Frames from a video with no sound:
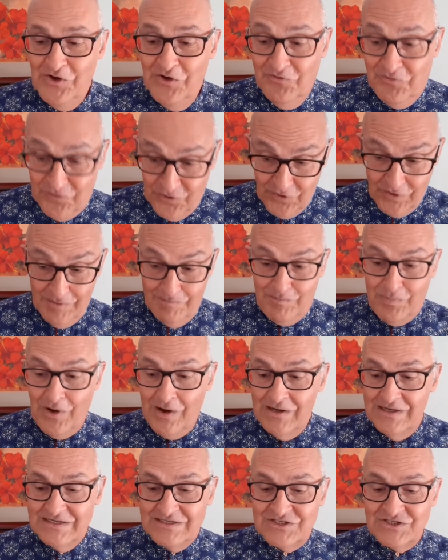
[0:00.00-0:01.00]
For
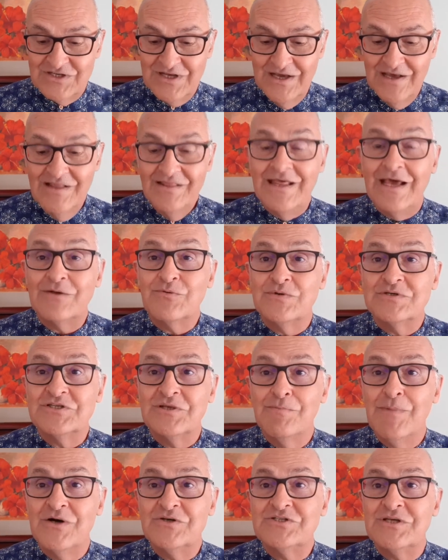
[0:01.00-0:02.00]
Apollos, that was
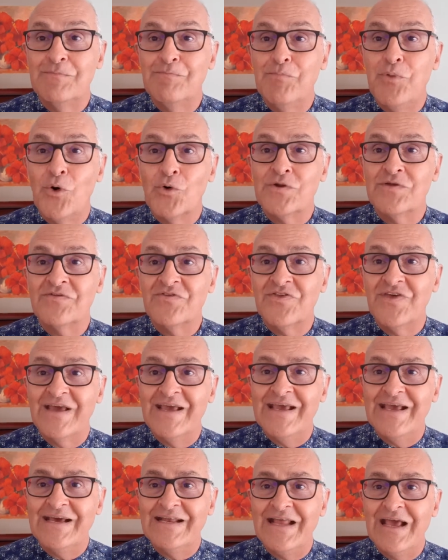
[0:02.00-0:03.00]
the most important thing
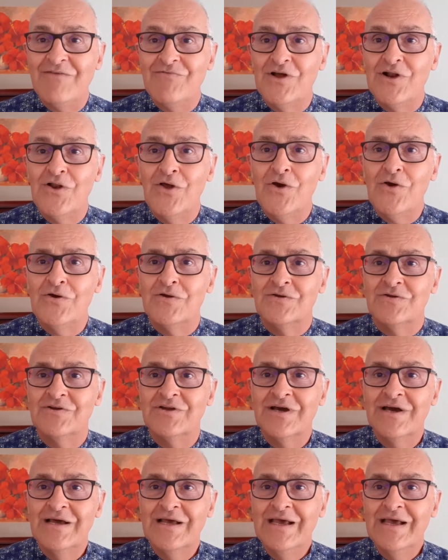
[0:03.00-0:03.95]
he had ever learned.